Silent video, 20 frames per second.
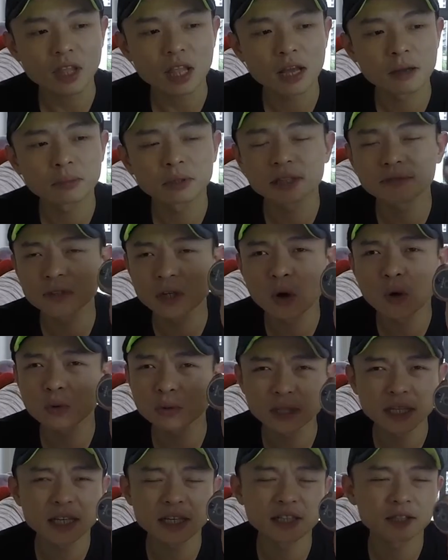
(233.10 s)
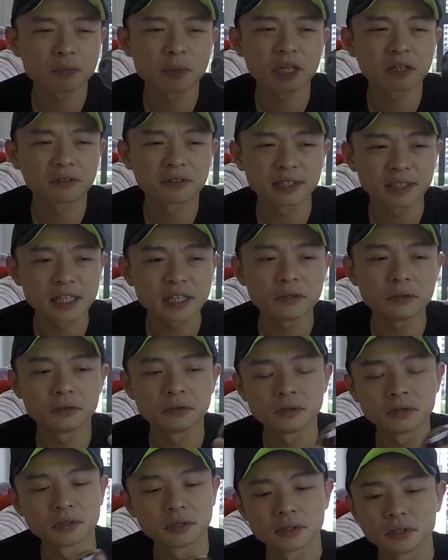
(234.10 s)
I believe the whole thing is made of steel.
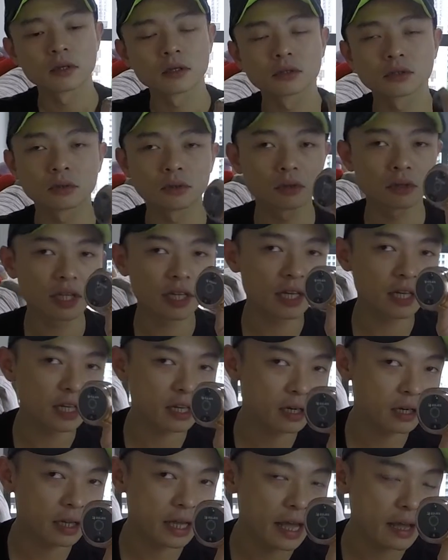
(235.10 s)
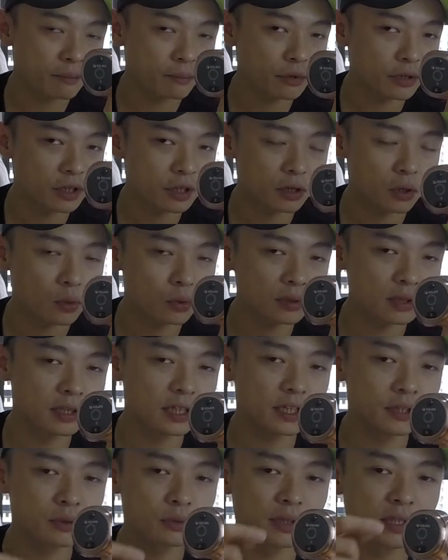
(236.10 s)
So looking at the camera closely,
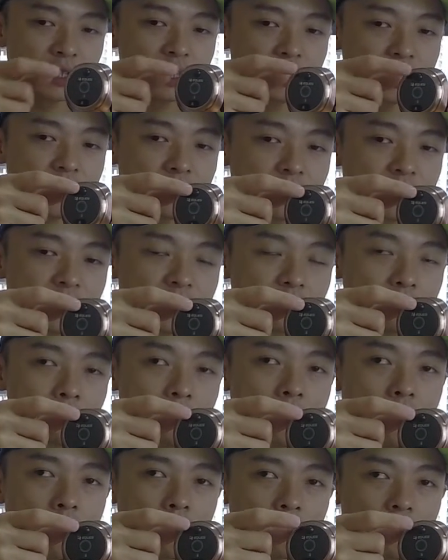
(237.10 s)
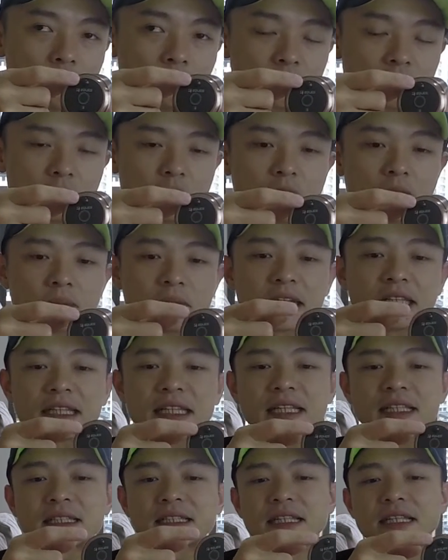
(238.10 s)
you see there is a ball on top, and
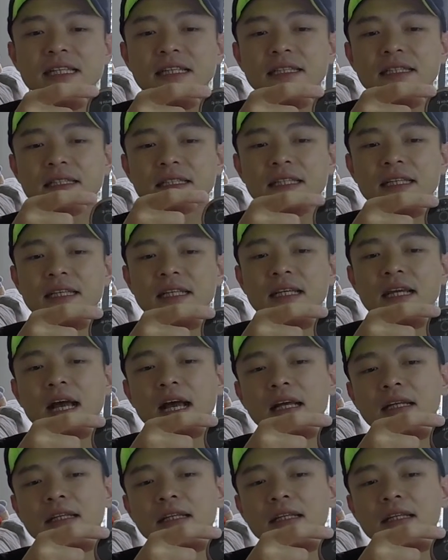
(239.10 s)
this is the